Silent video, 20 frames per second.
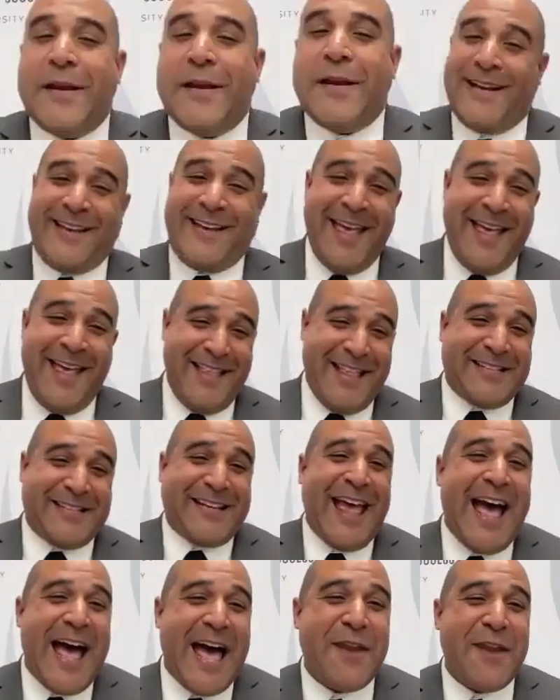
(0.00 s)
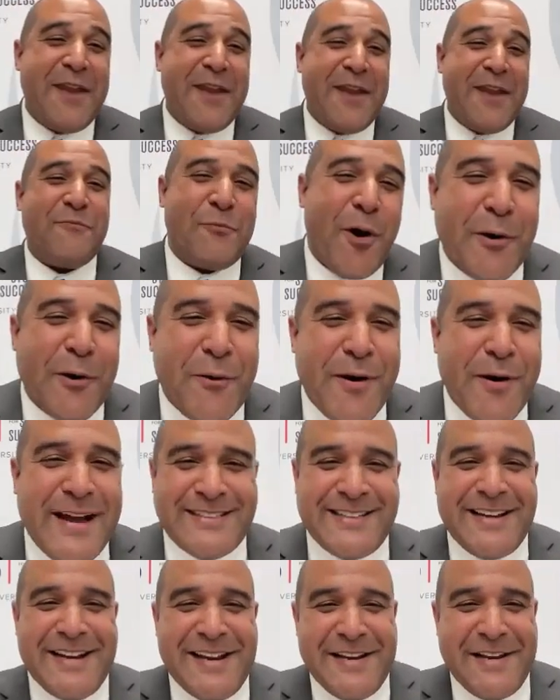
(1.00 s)
Yeah, and that's kind of a broad
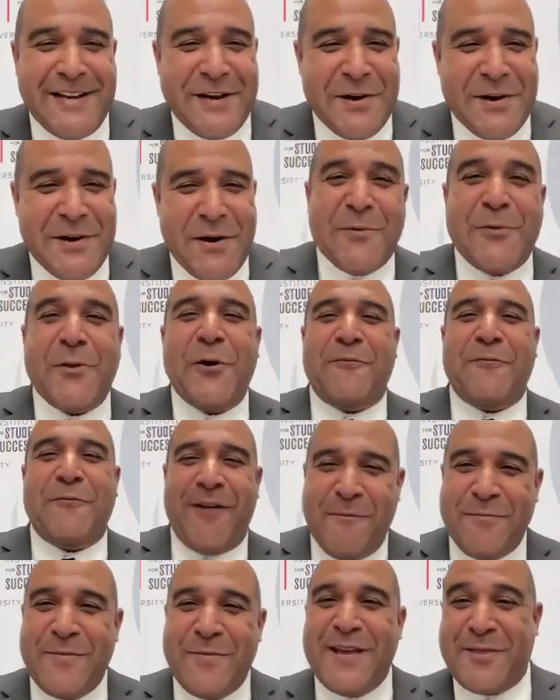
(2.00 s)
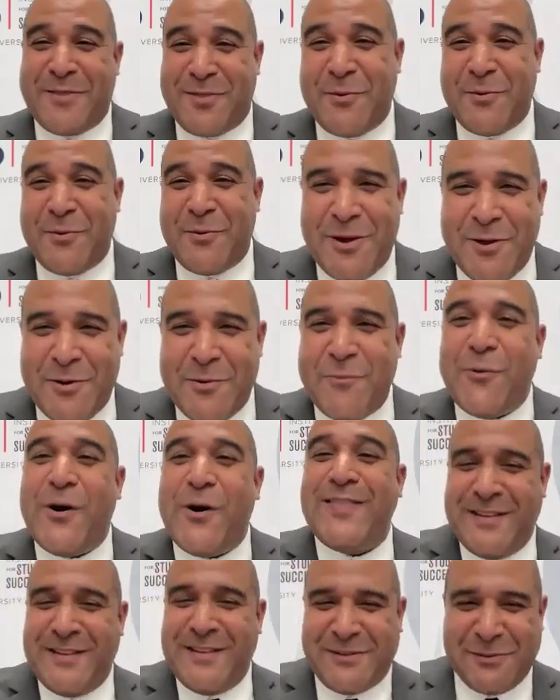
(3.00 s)
question. And, I don't know if I'm the authority on
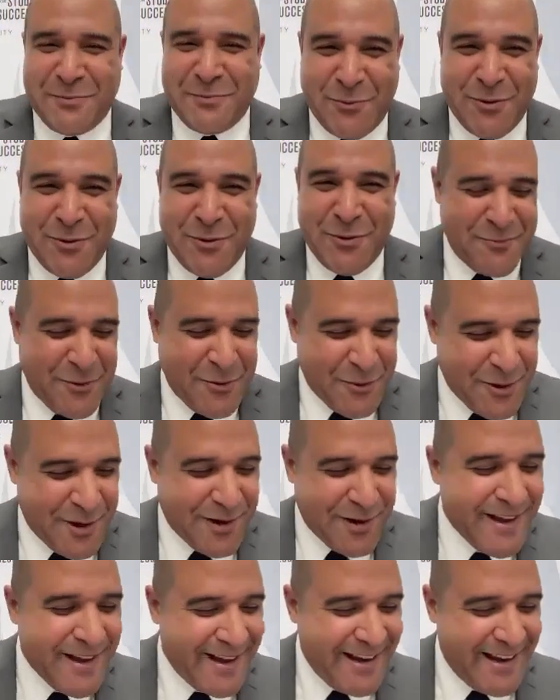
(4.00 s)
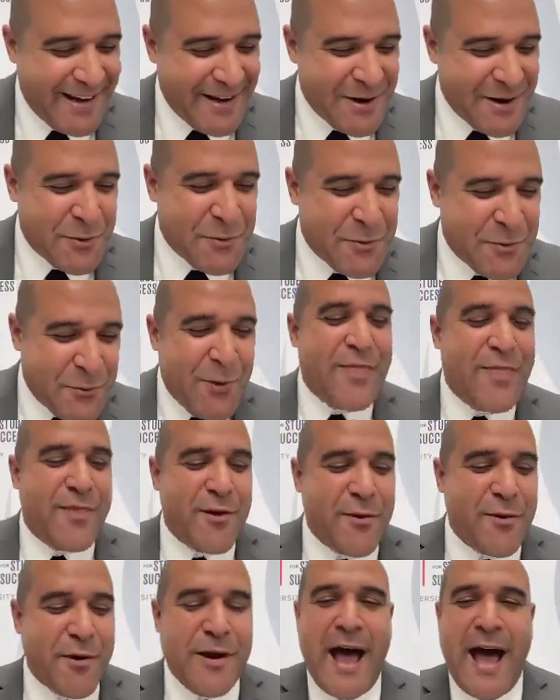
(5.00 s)
what the Supreme Court,
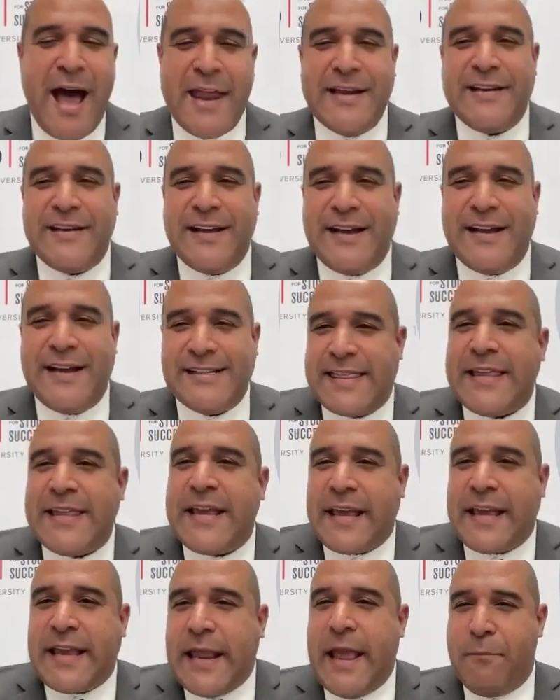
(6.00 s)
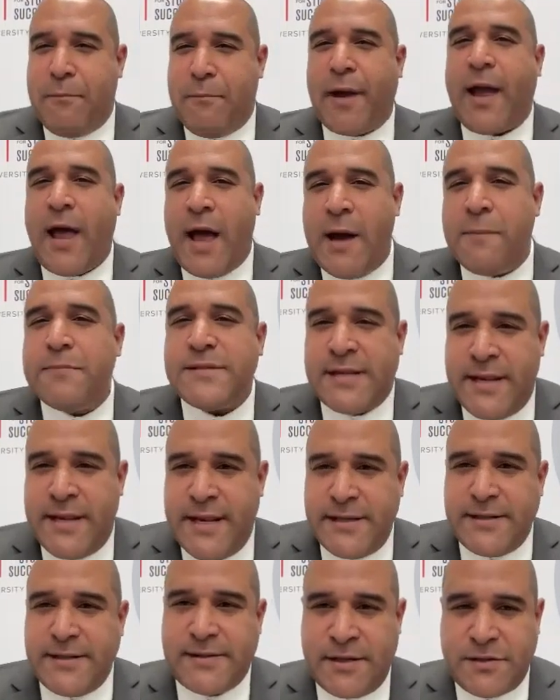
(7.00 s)
whether or not it does. I think it becomes an
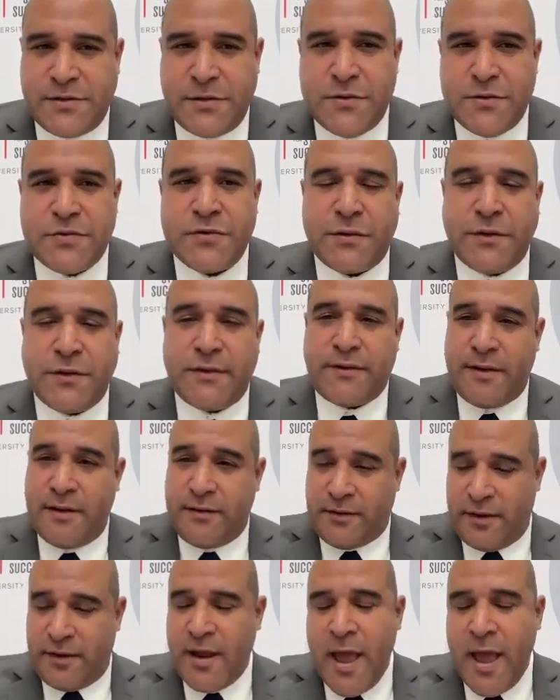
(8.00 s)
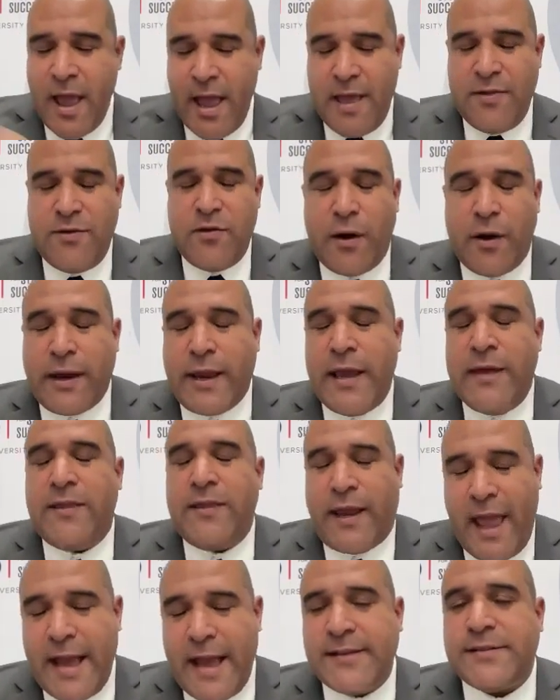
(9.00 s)
institutional decision. In
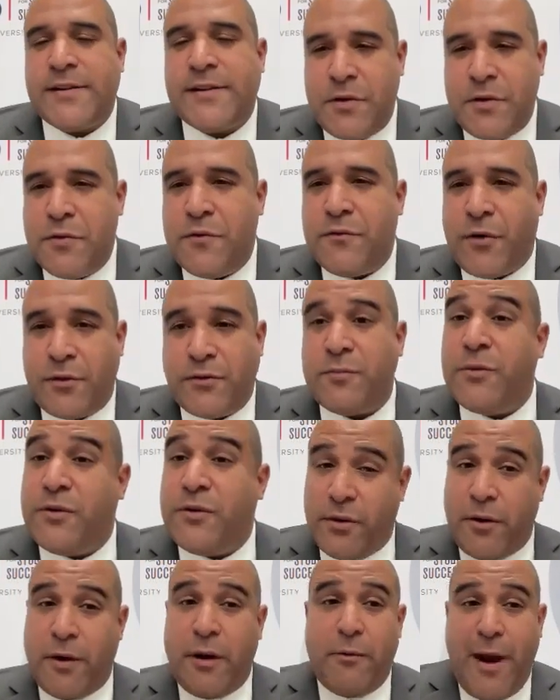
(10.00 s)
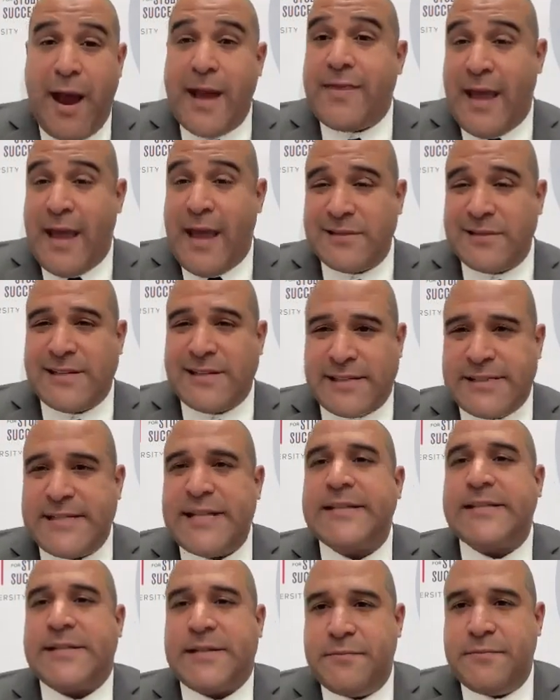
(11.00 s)
the case of the University of Missouri, right, that was a
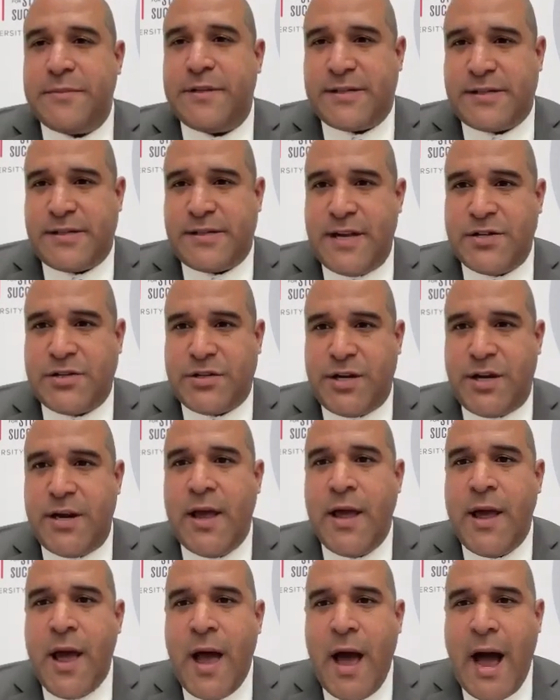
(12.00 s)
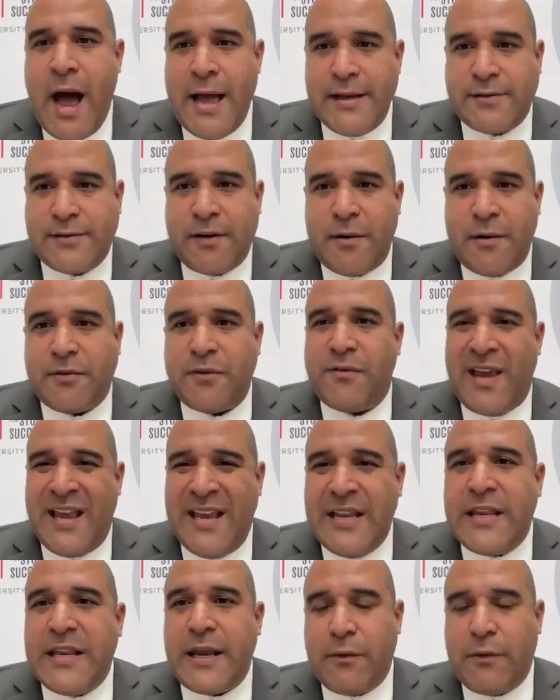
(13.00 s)
system decision in terms of
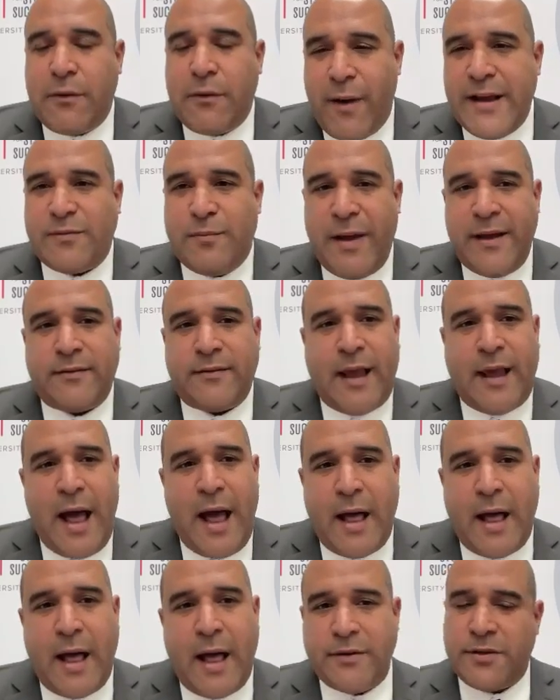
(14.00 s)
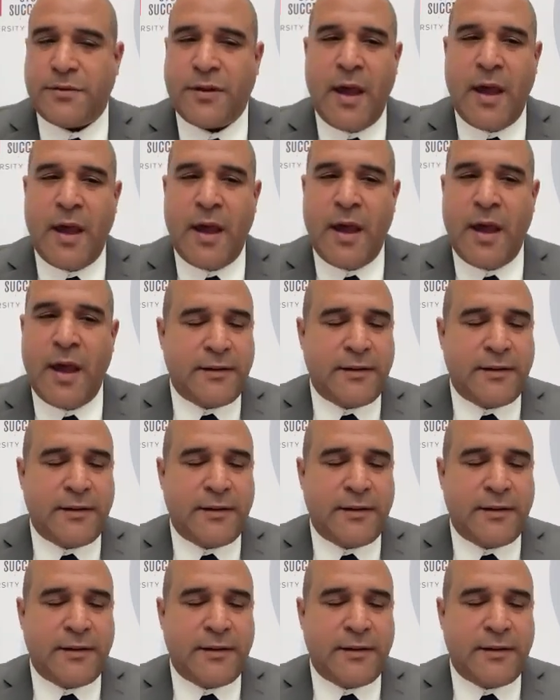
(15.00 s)
ending race-based scholarships.